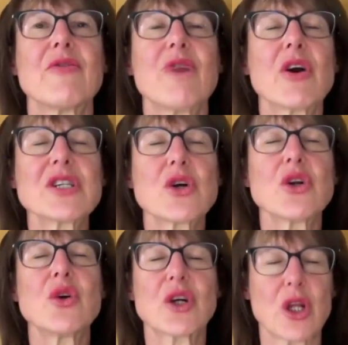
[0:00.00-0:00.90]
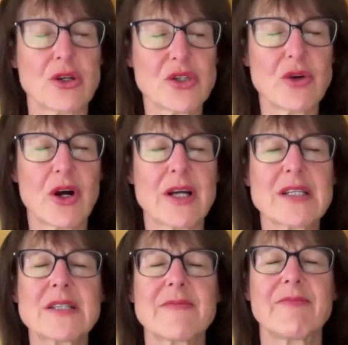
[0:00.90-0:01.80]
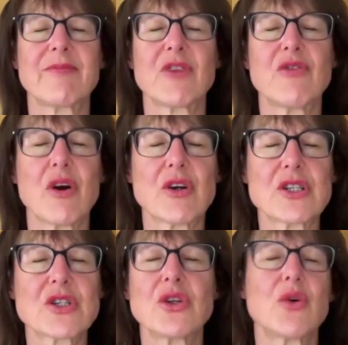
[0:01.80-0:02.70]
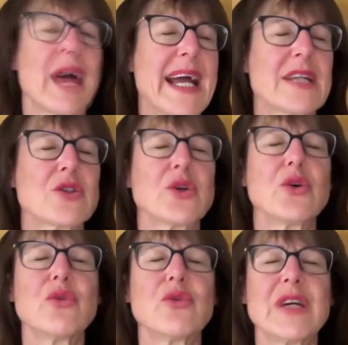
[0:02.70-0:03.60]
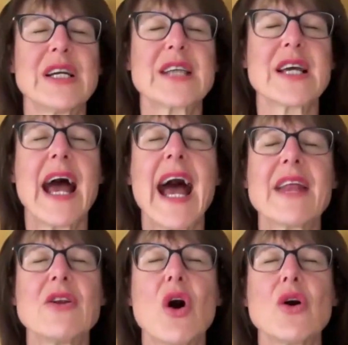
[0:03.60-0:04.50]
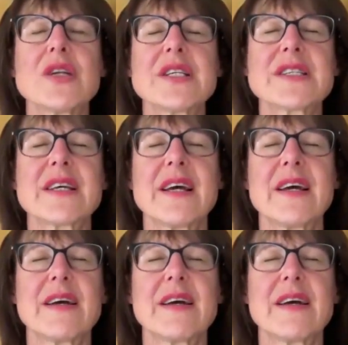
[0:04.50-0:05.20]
close your eyes, focus on your hands or your feet, and notice